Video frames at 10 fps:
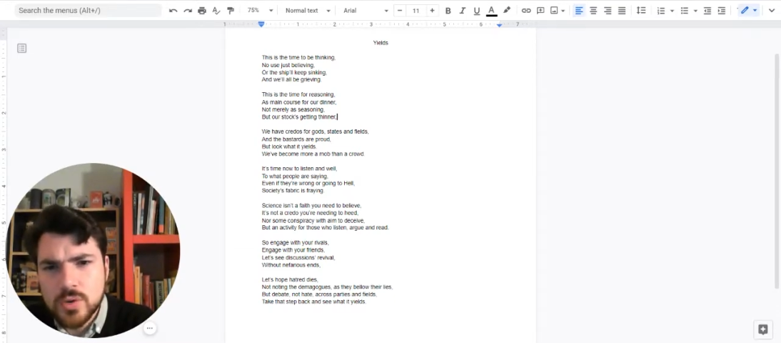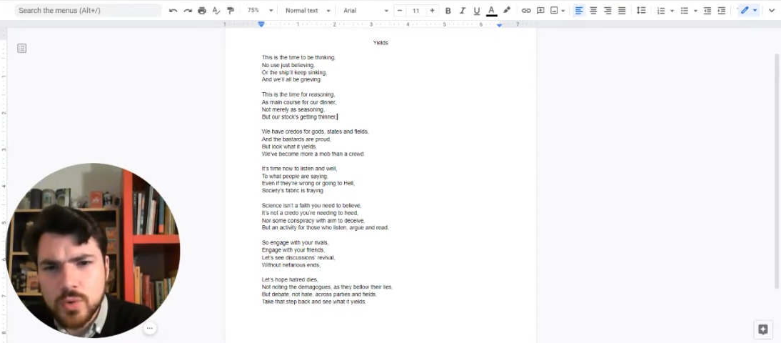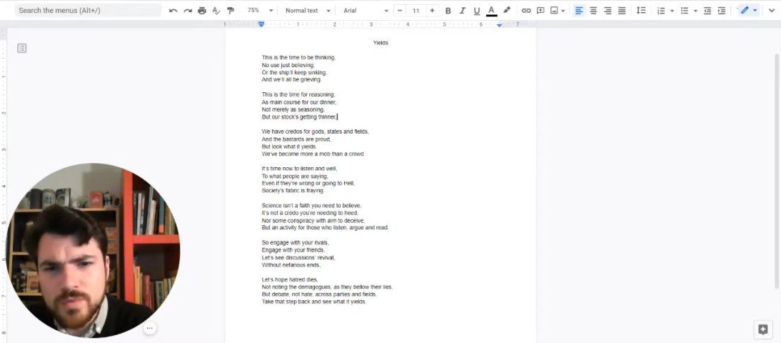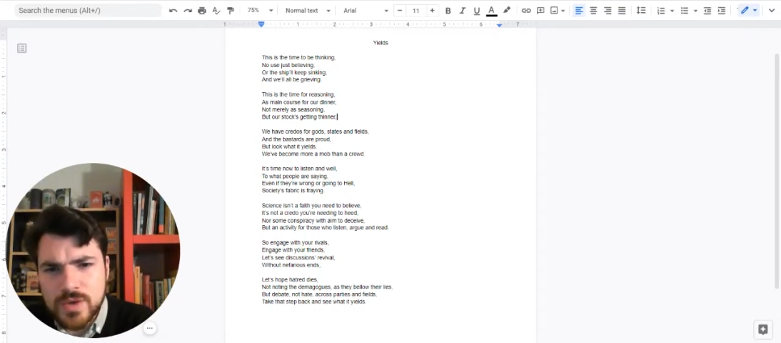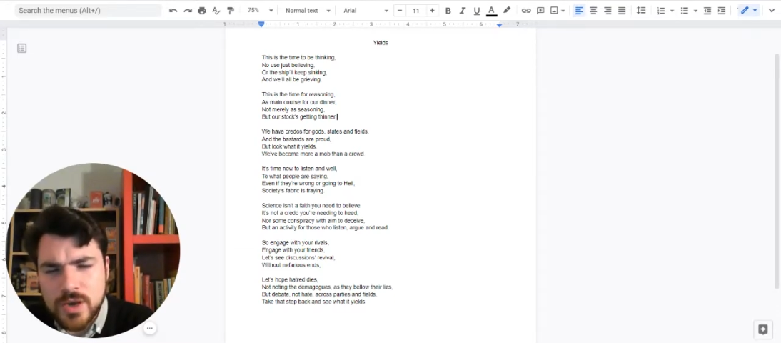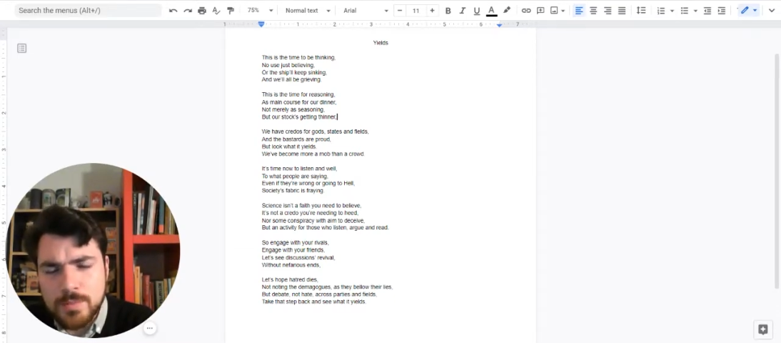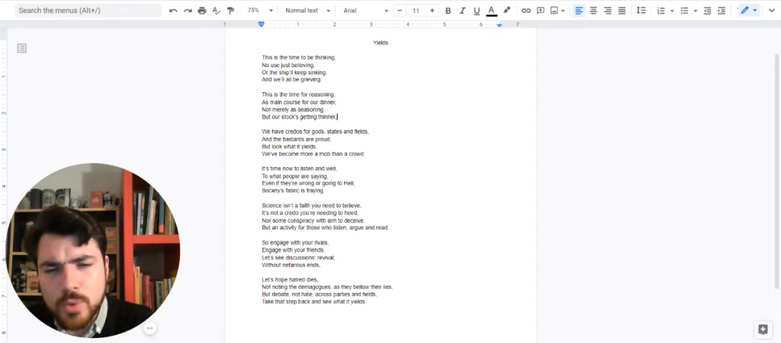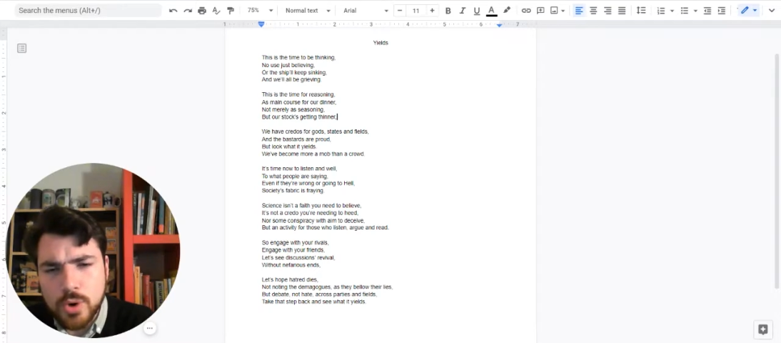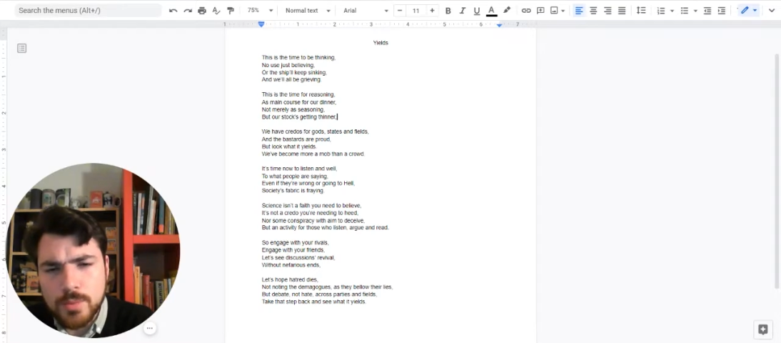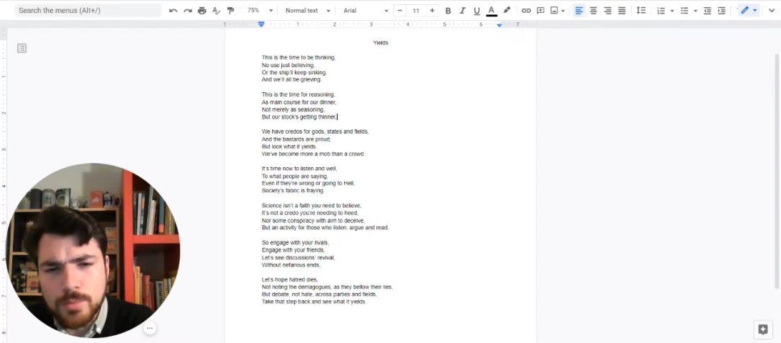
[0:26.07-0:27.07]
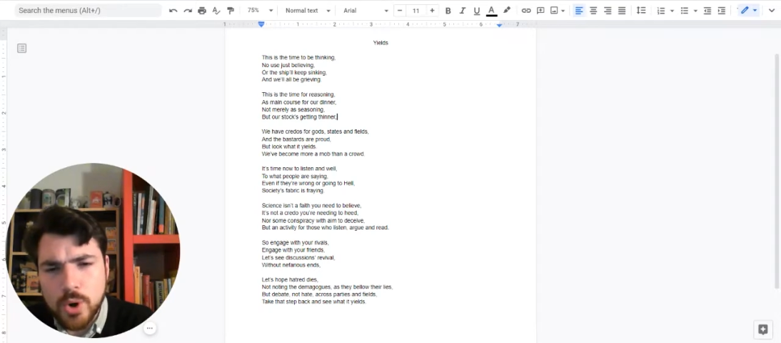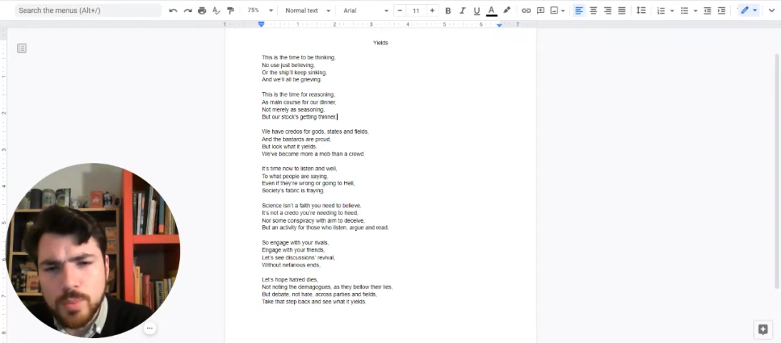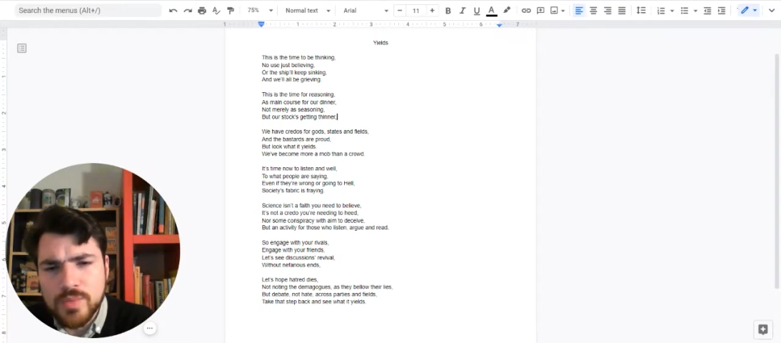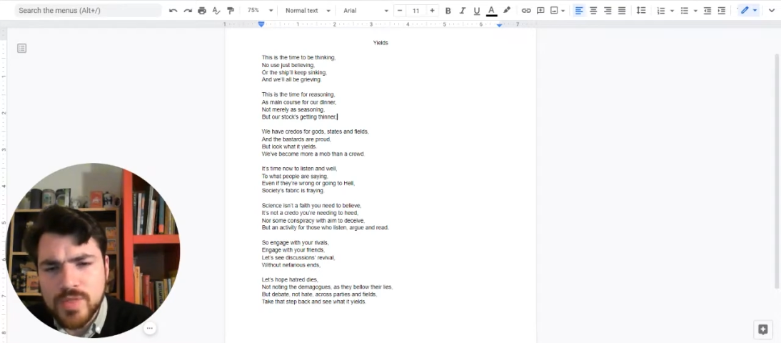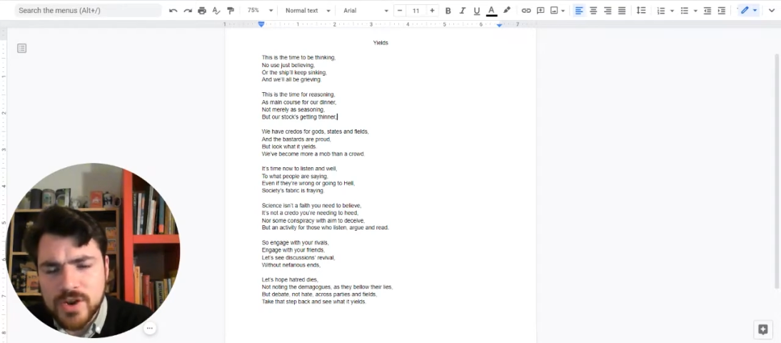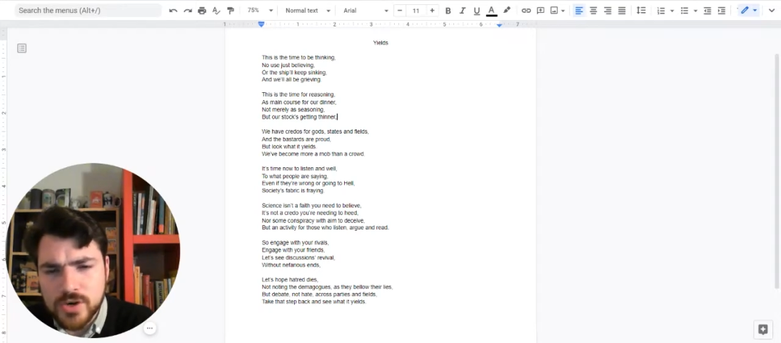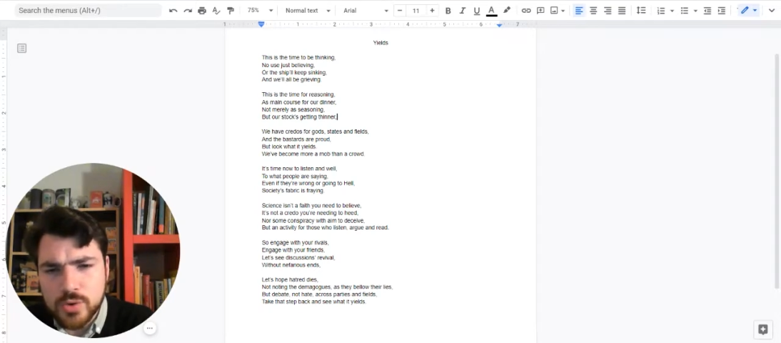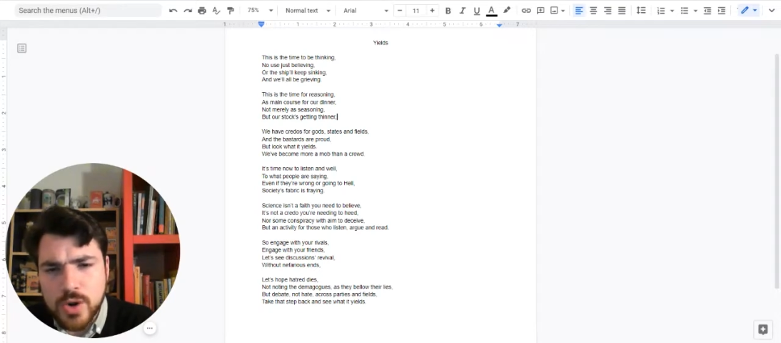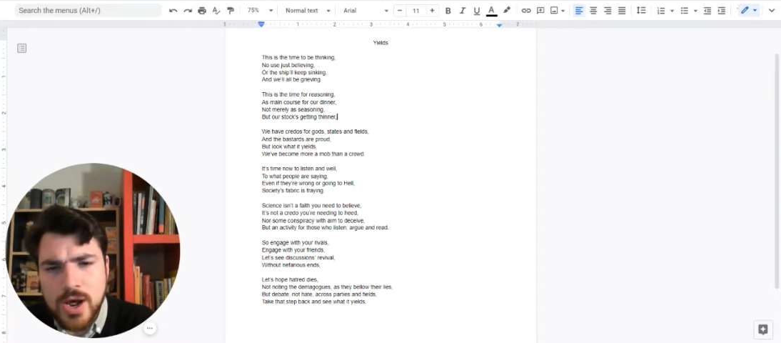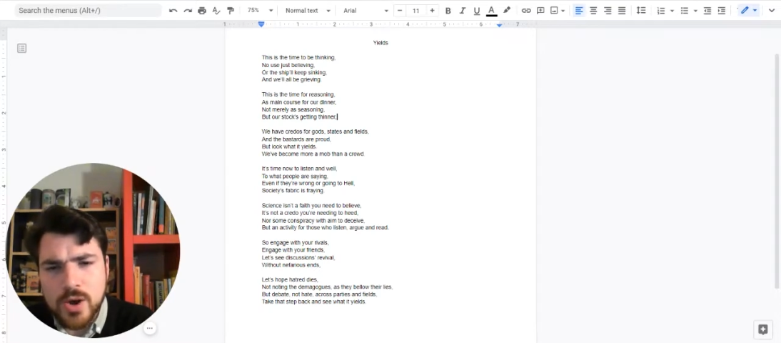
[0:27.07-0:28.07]
We become more a mob than a
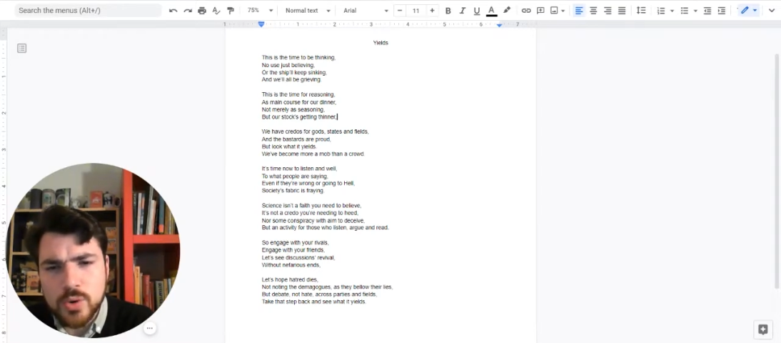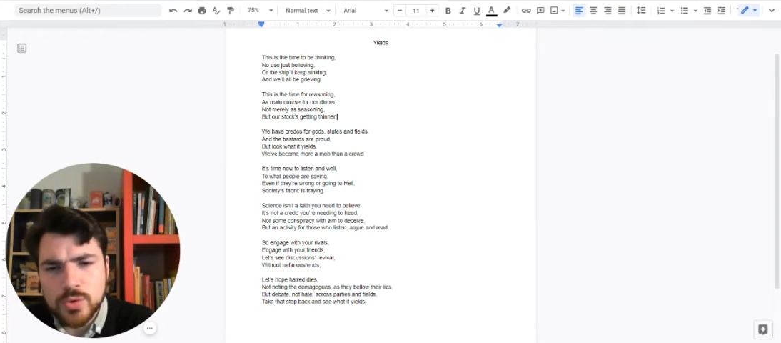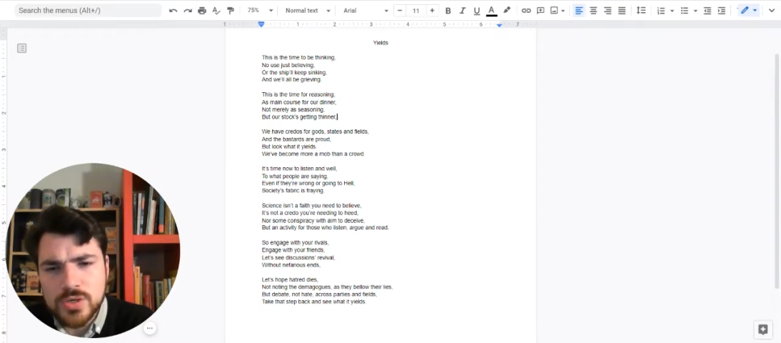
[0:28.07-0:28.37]
crowd.